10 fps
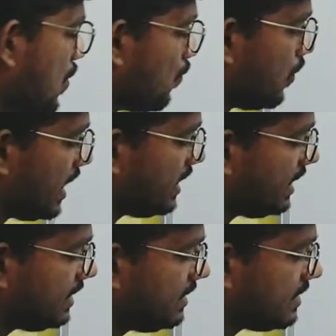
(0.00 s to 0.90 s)
why
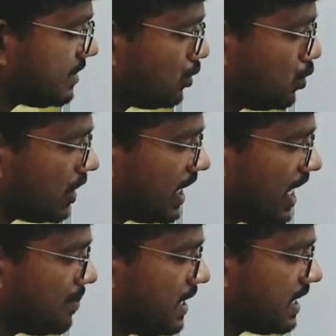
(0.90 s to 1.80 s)
did this root
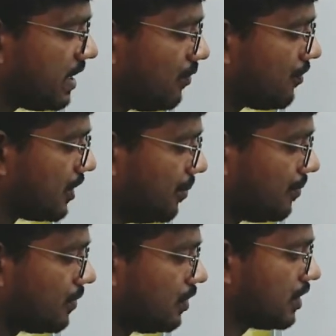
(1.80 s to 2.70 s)
AB come
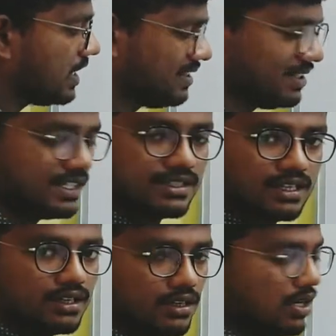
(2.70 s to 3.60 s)
from? Okay, this is
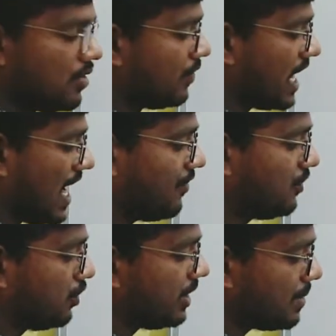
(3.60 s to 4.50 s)
the, we have
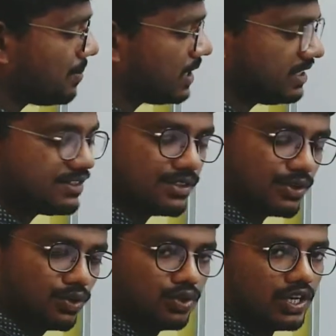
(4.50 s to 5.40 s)
to remember this
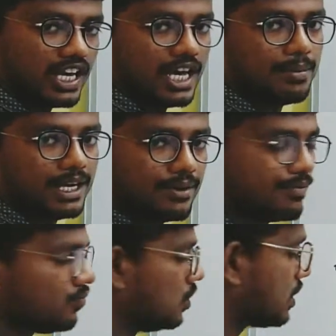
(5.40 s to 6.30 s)
root AB.
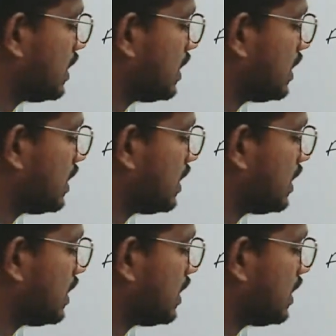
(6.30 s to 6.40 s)
Okay,